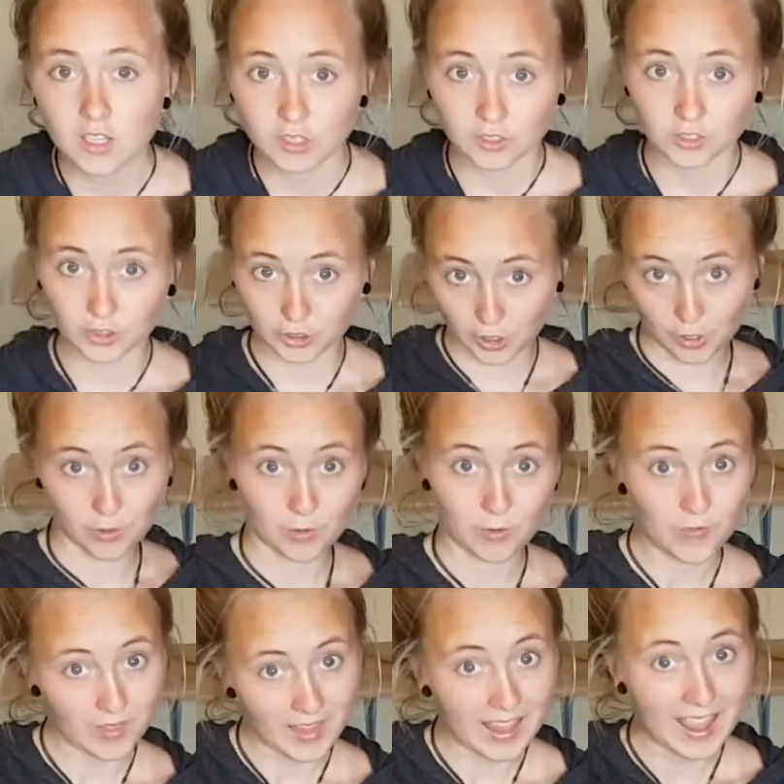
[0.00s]
So
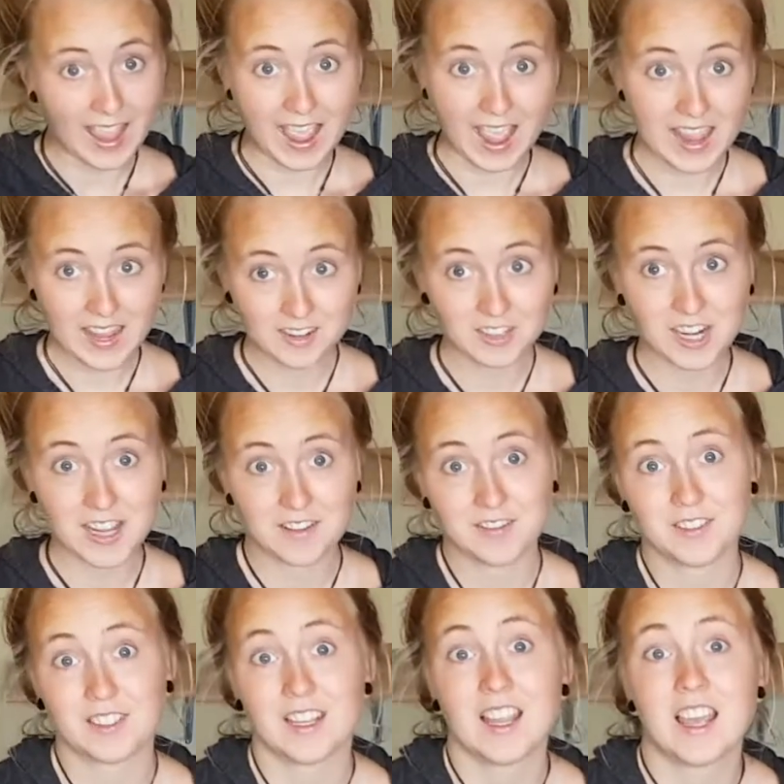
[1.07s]
I
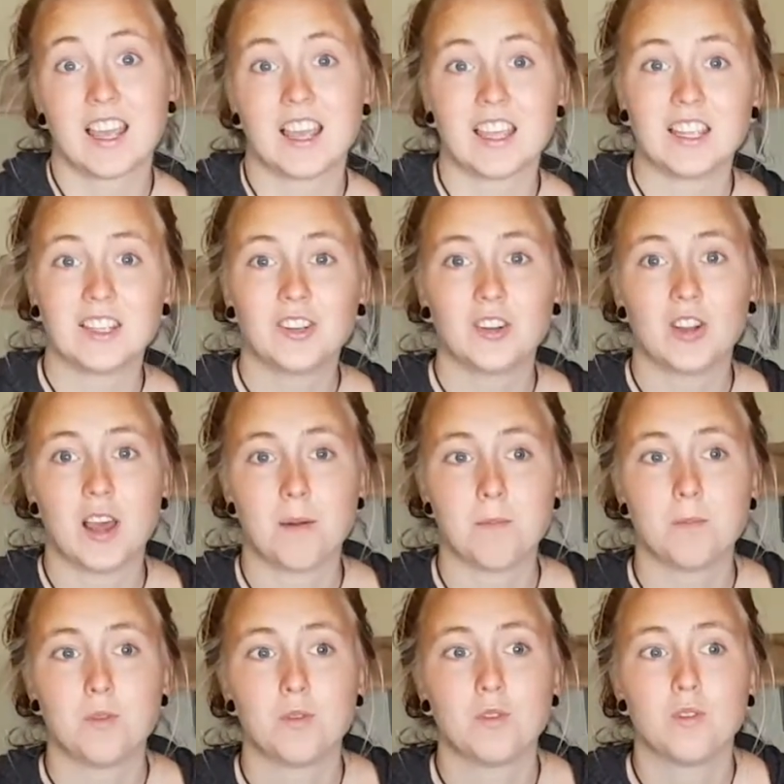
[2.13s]
arrived in
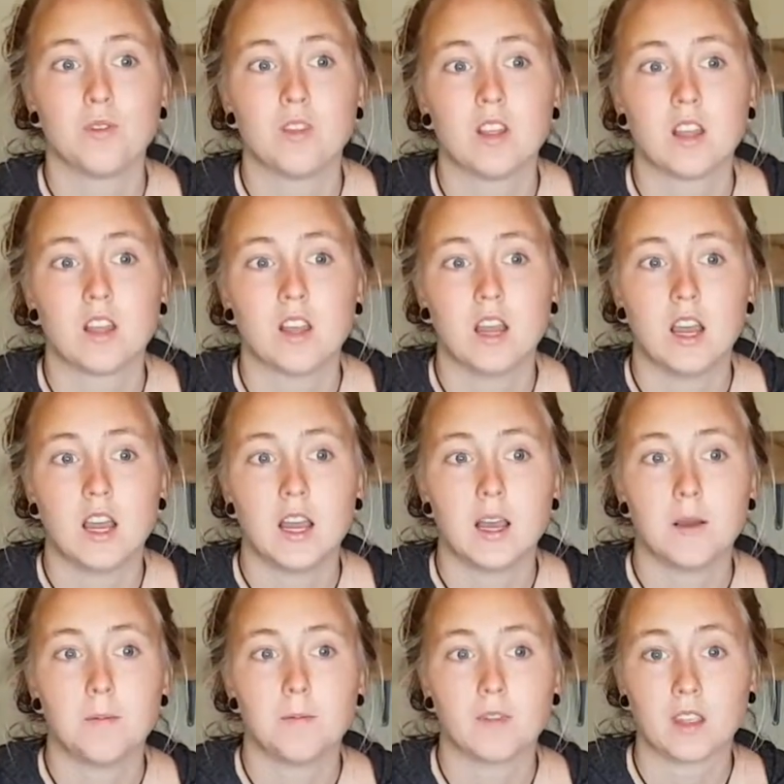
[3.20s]
Colombo
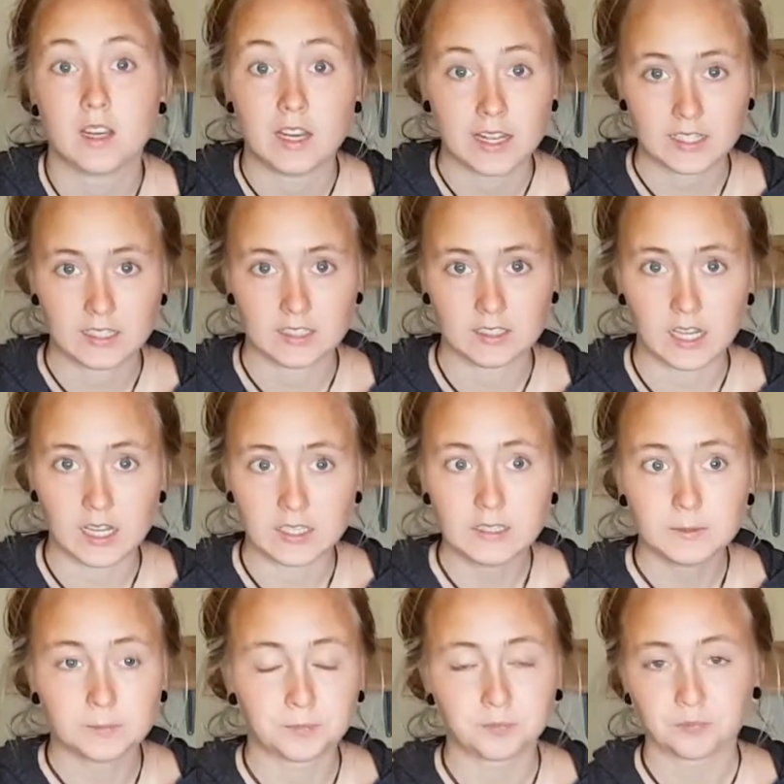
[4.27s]
um, late at night.
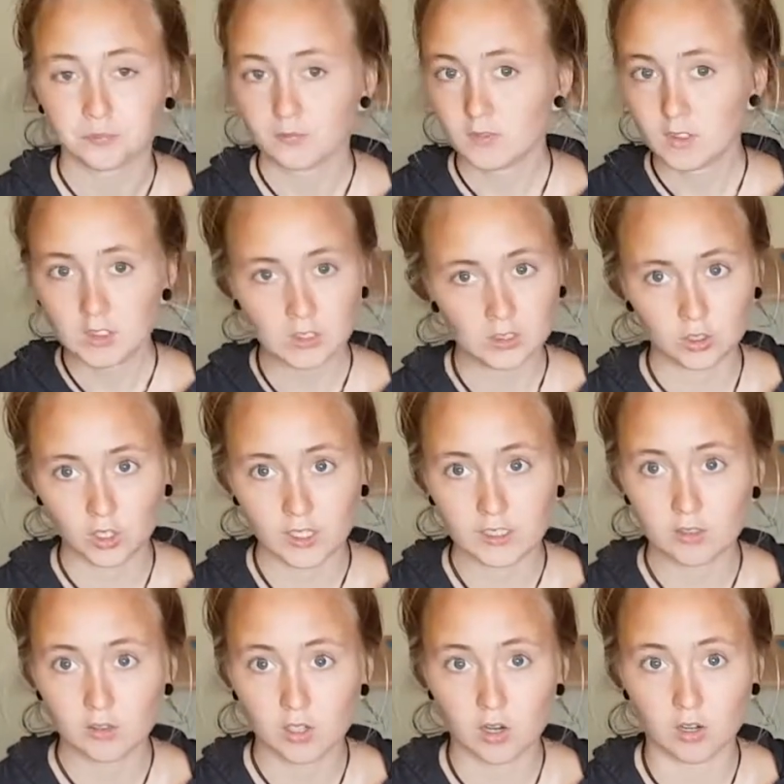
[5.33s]
So I
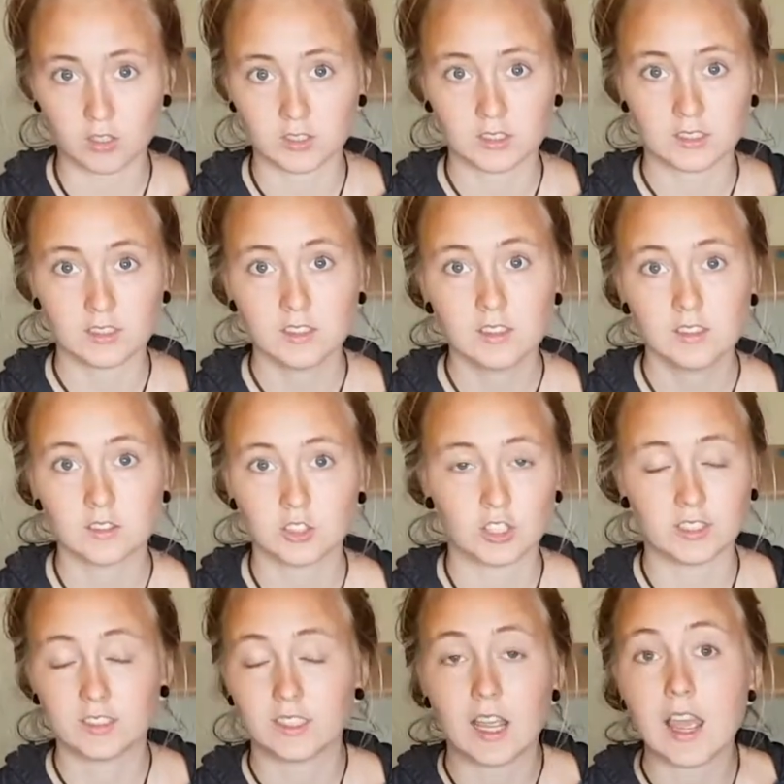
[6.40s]
took a hostel,
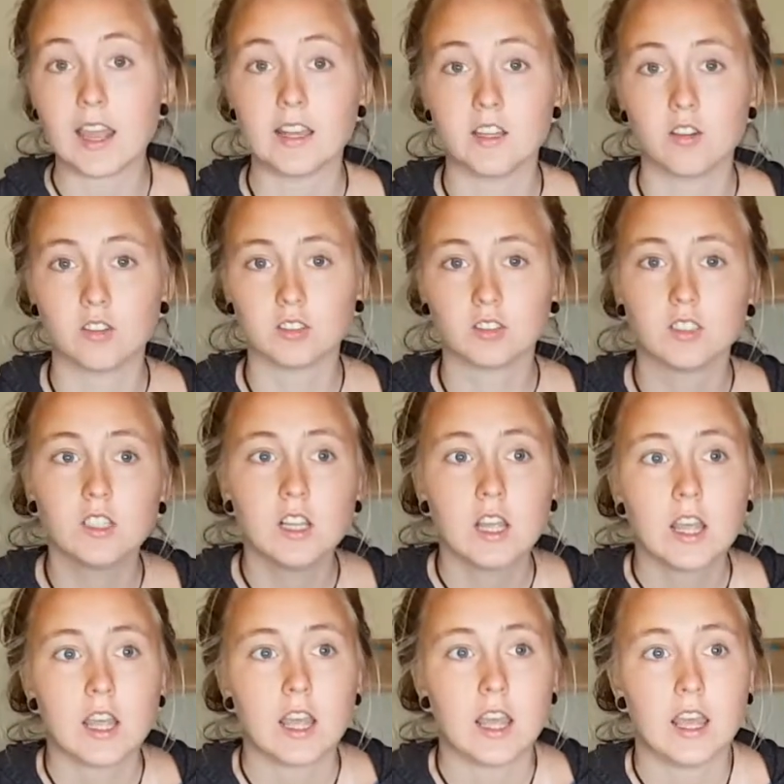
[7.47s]
just any hostel,
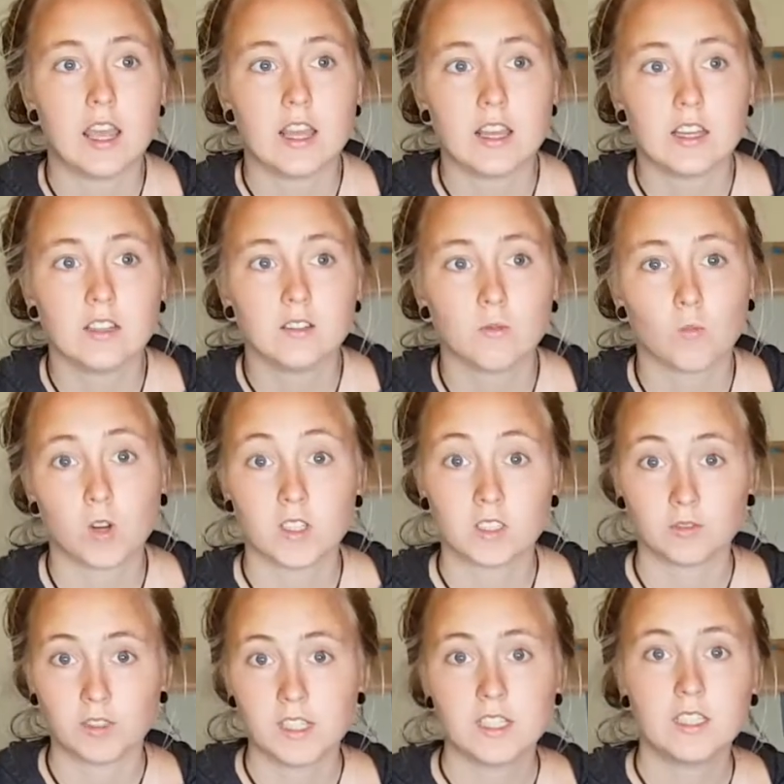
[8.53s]
and what
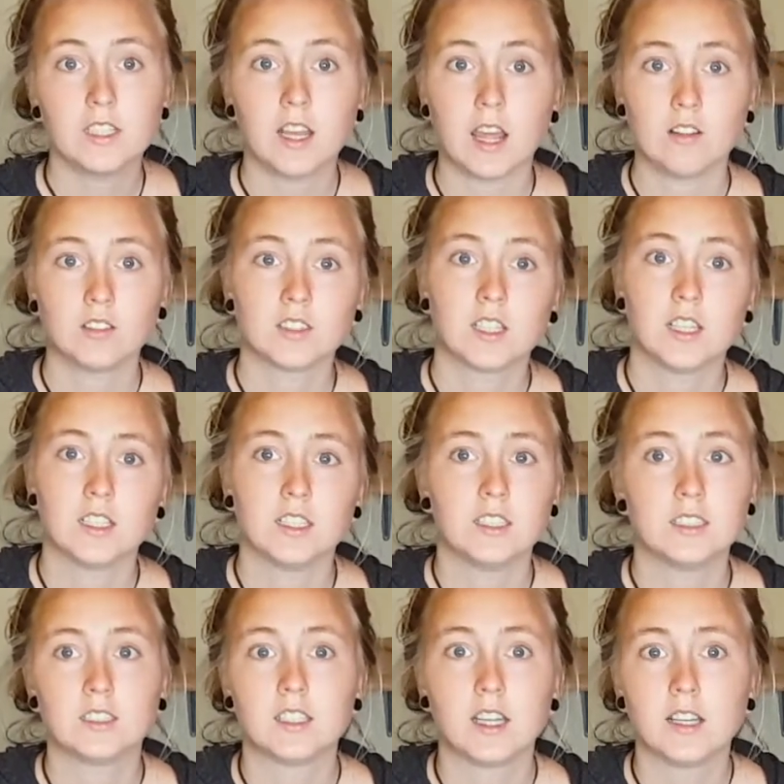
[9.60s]
is really the downside
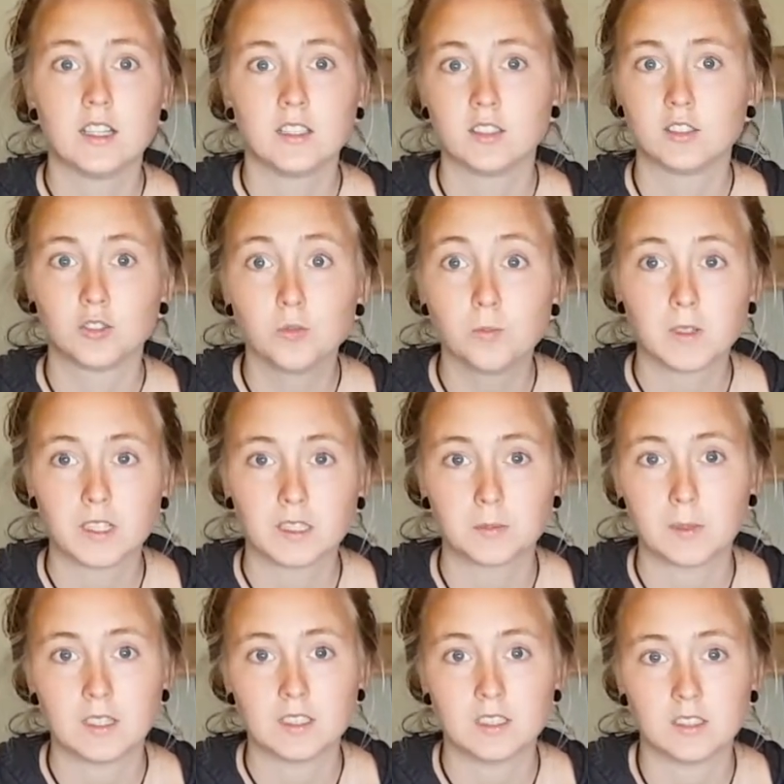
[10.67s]
is that it is super
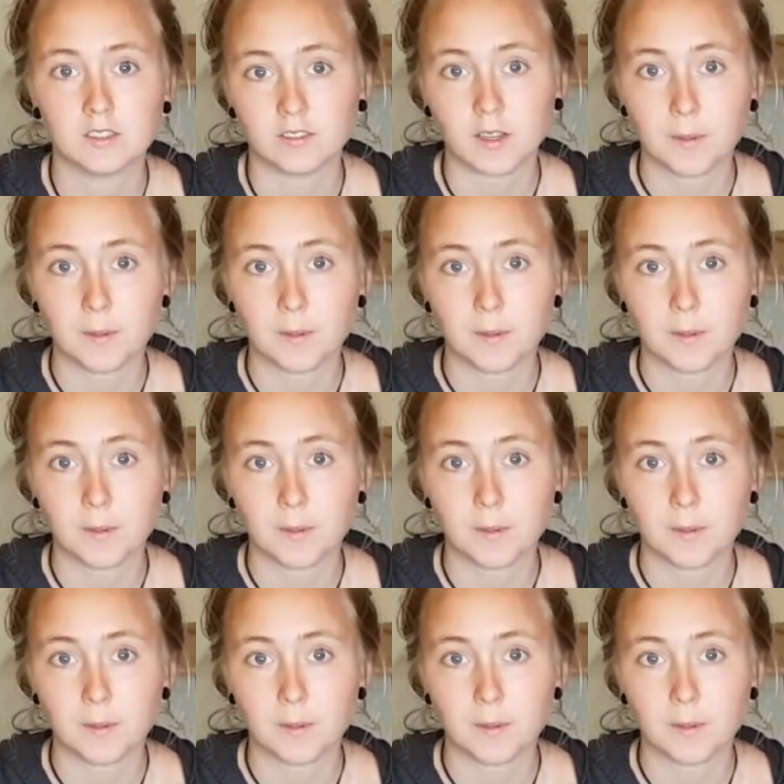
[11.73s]
expensive.